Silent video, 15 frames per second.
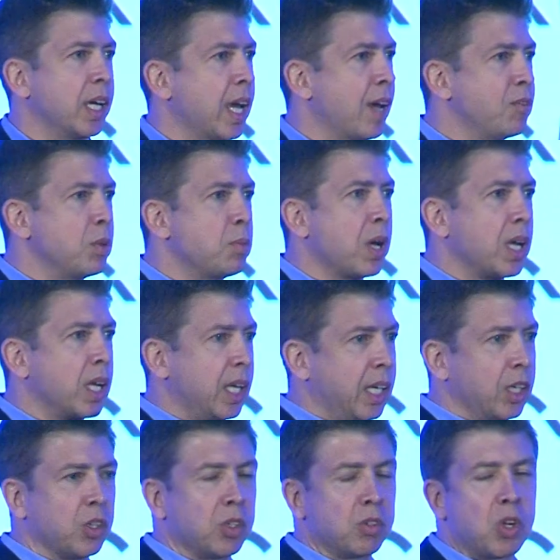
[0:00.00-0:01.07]
everybody
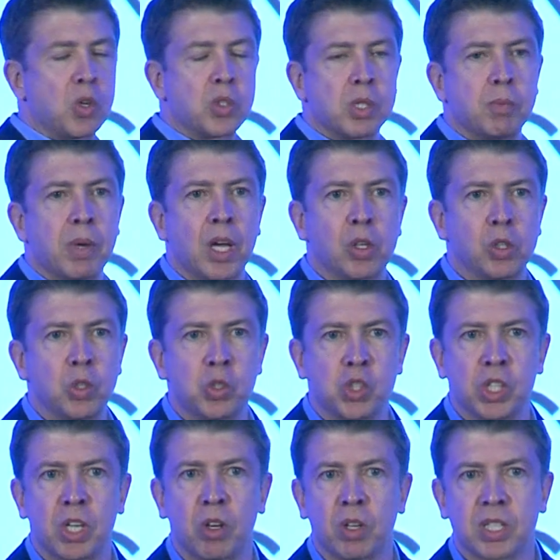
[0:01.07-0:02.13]
here knows about new
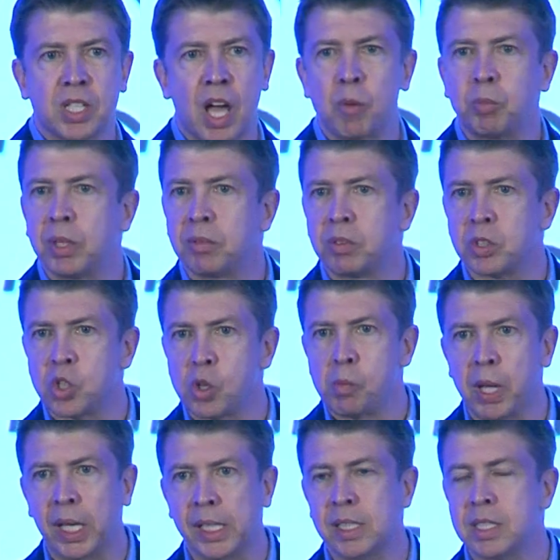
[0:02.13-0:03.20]
generic top-level
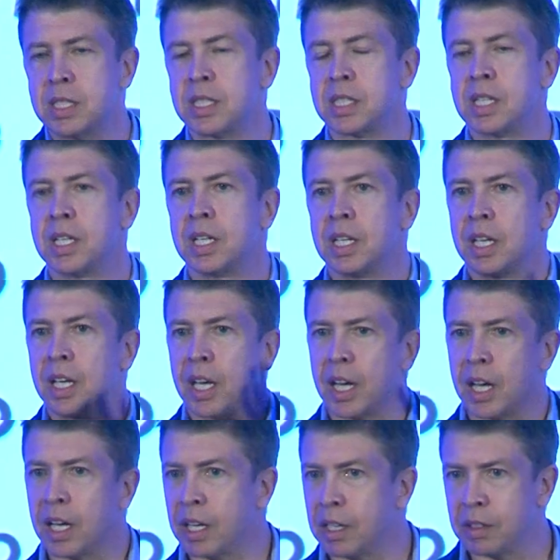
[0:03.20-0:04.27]
domains.
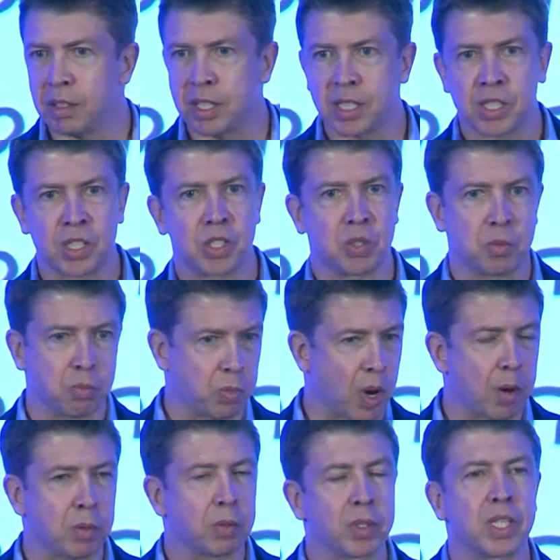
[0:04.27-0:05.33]
This is
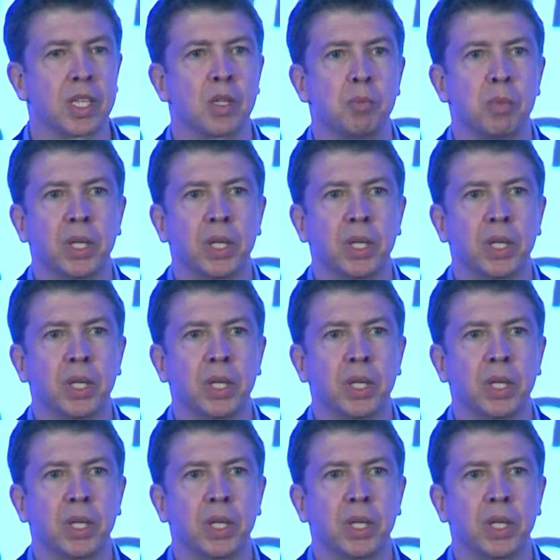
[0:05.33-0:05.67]
probably the